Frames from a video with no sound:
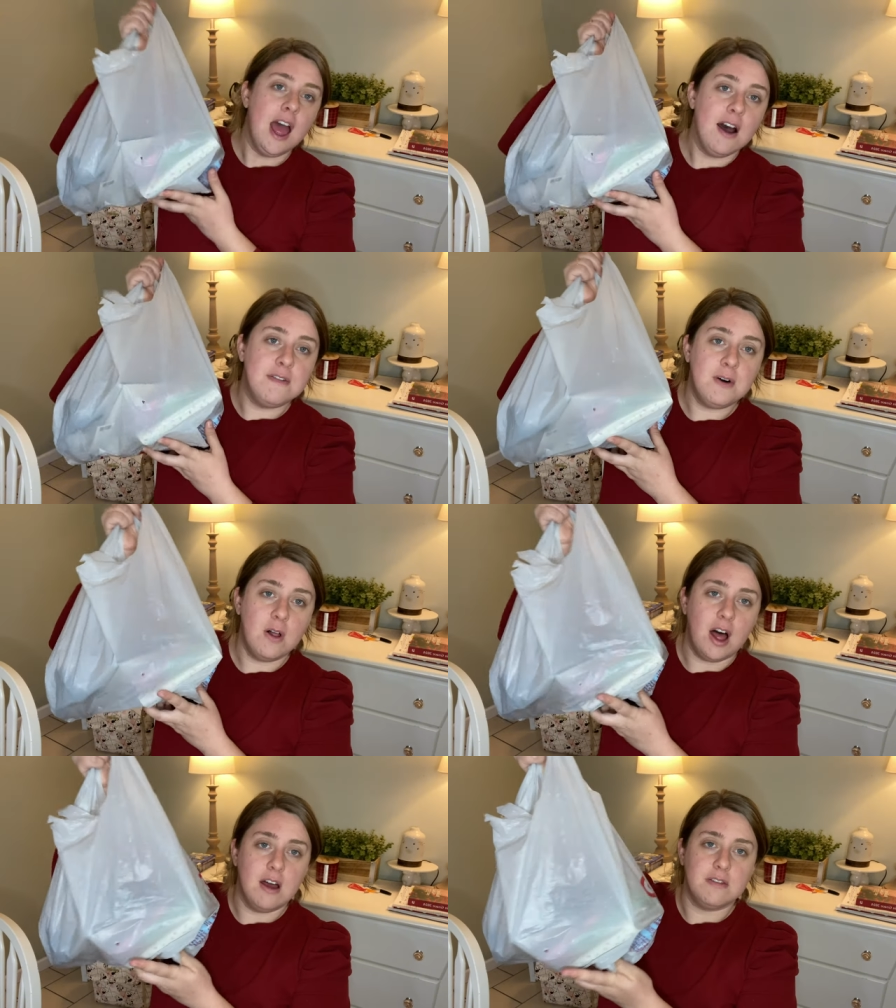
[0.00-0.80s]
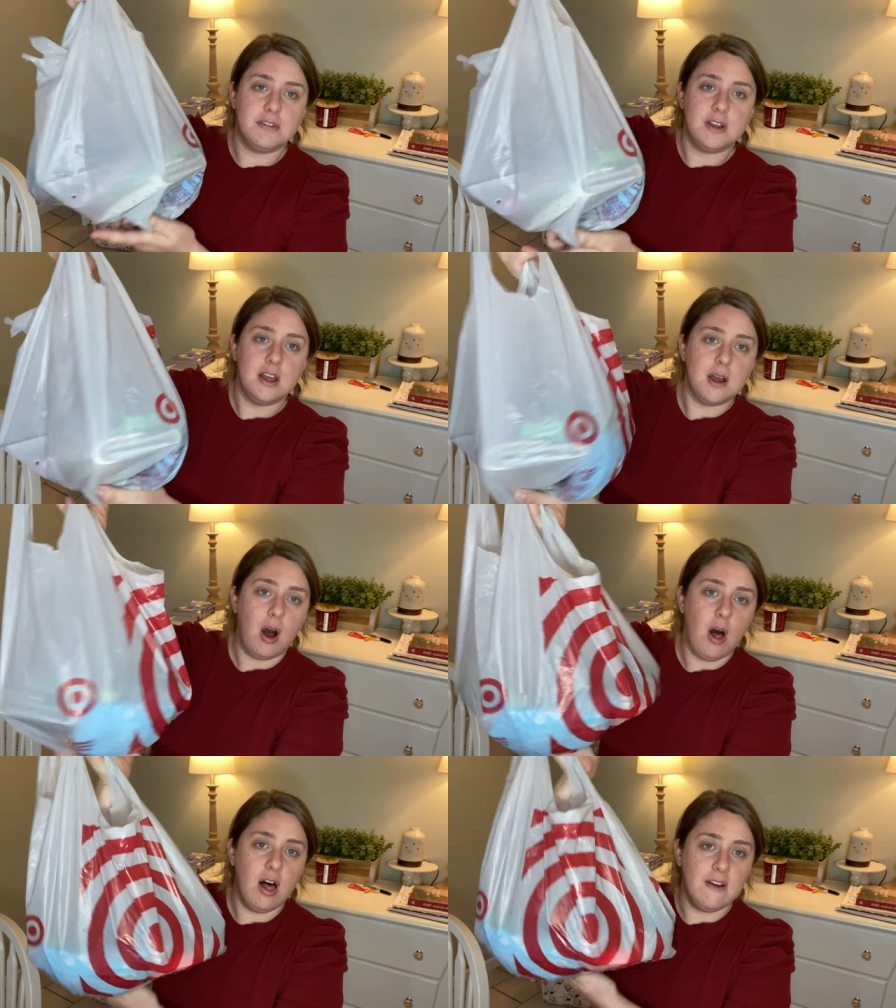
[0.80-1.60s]
full of
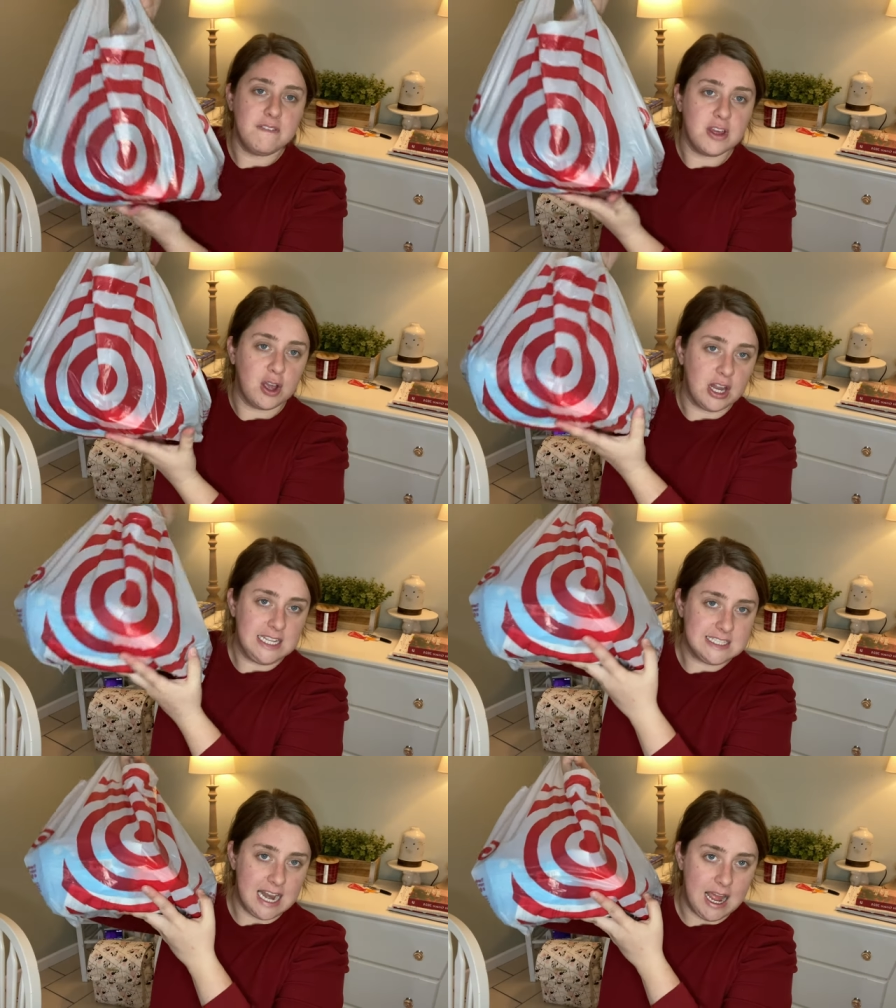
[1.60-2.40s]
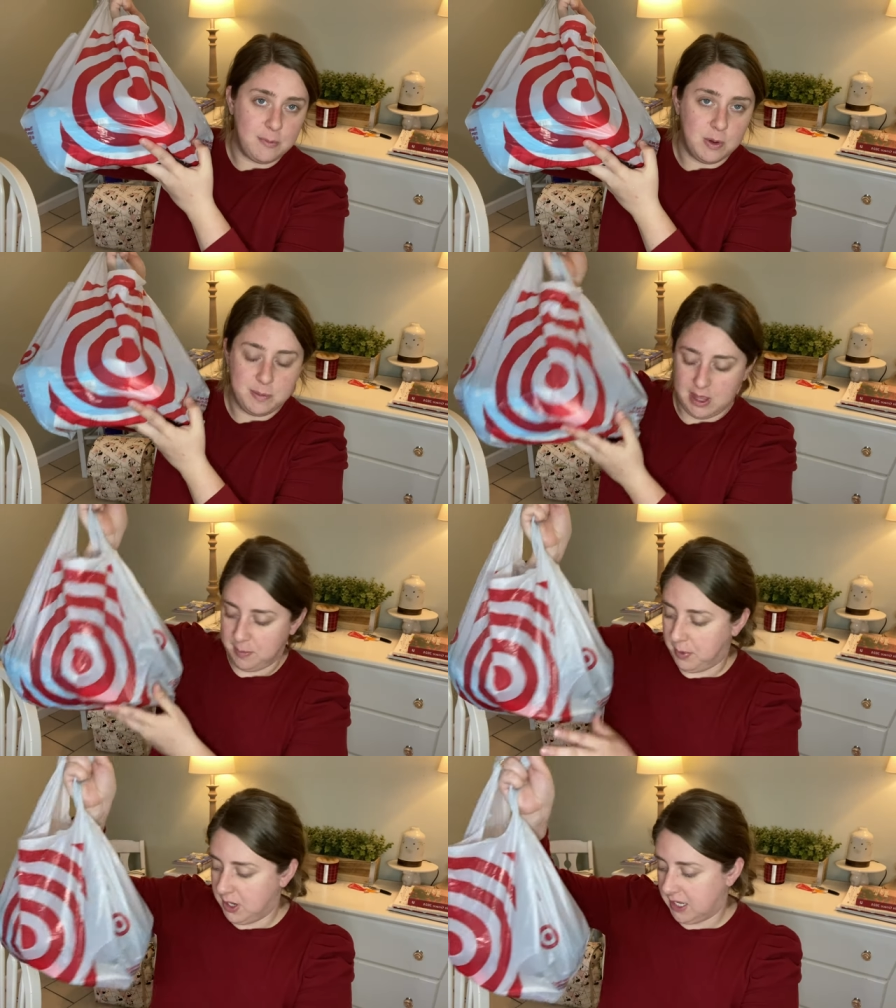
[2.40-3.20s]
all of the goodies that I will be
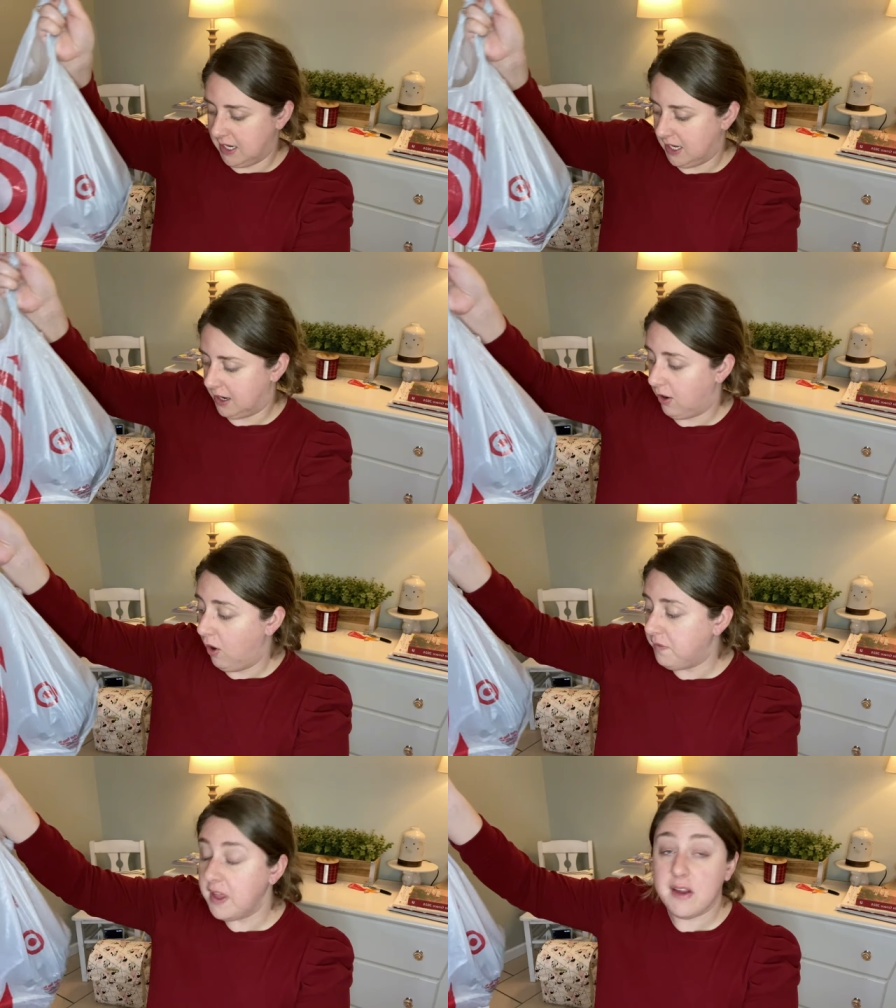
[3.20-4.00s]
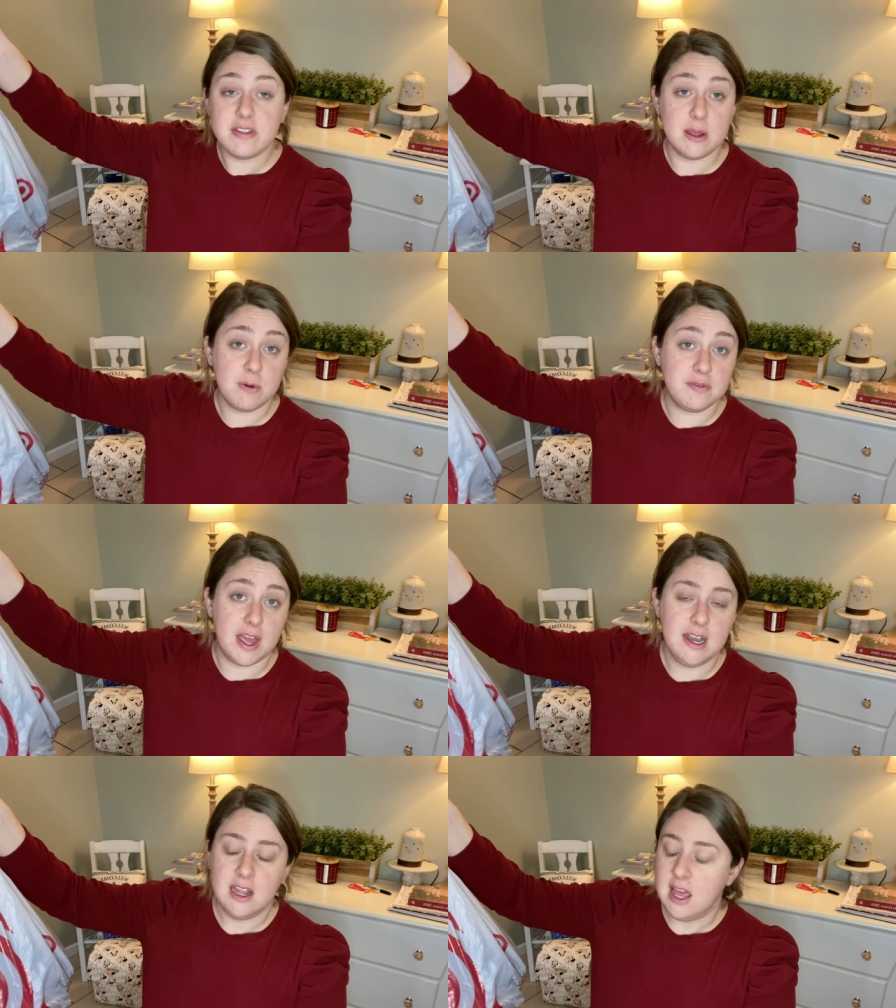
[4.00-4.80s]
putting in here. Hopefully everything will fit.